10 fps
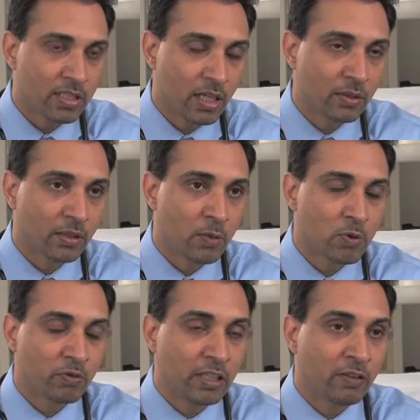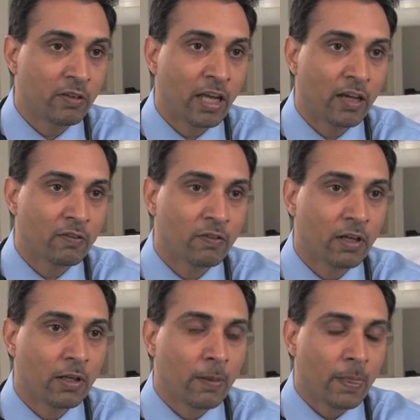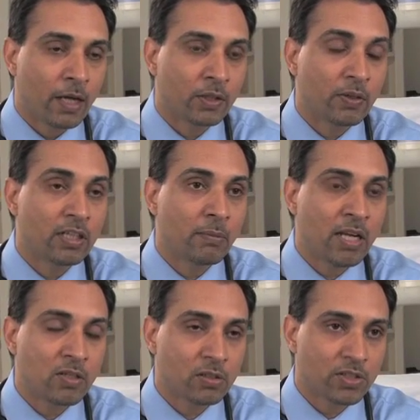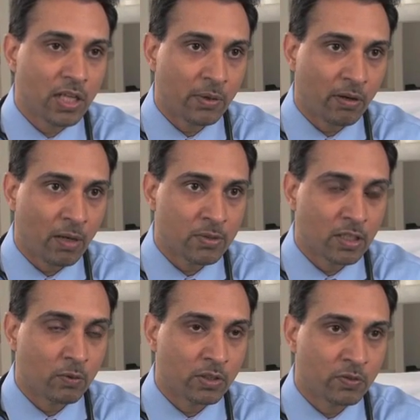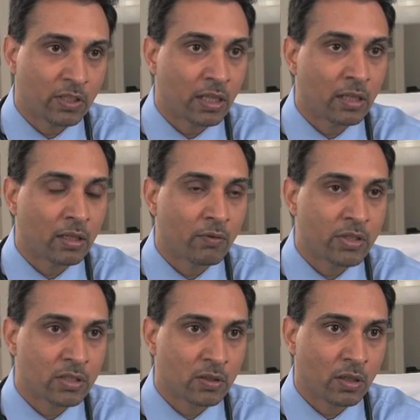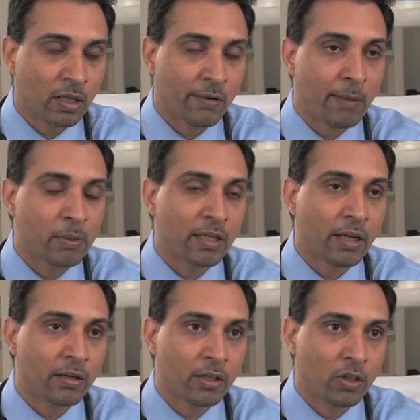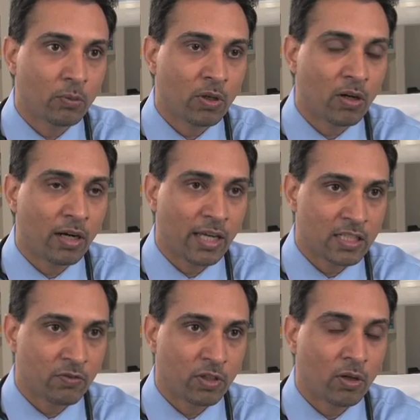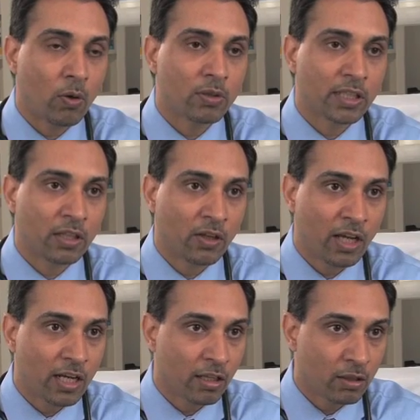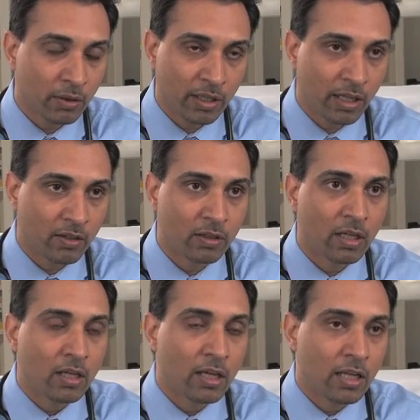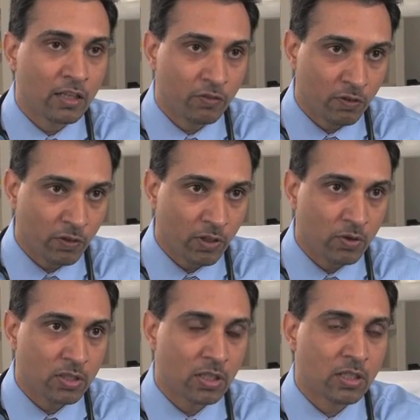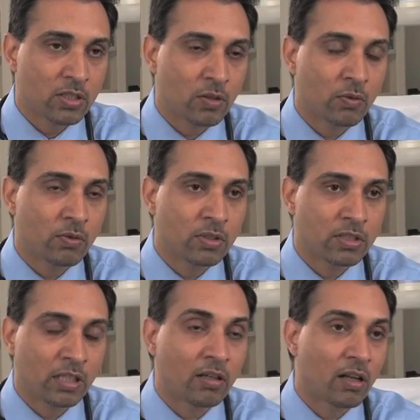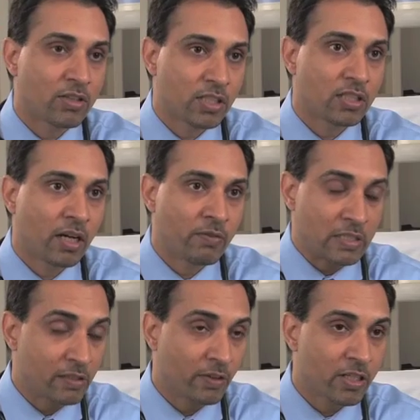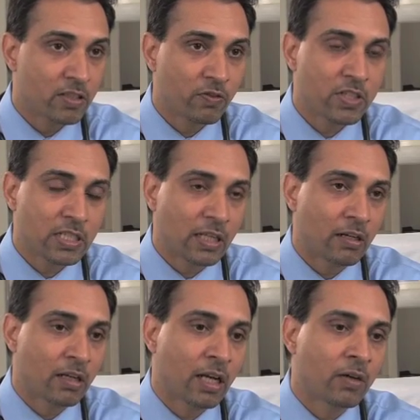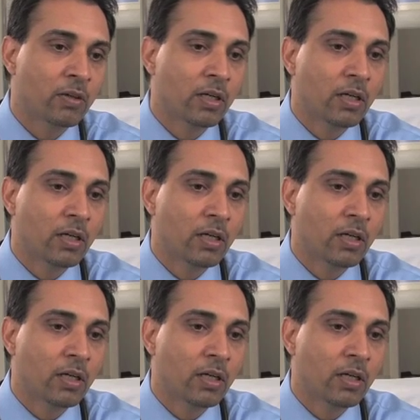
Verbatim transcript: sonograms. We even have a three-dimensional sonograms now, which, we can, which can replicate human heart as if you're holding in your hand and looking at in different views. So technology is obviously very sophisticated now.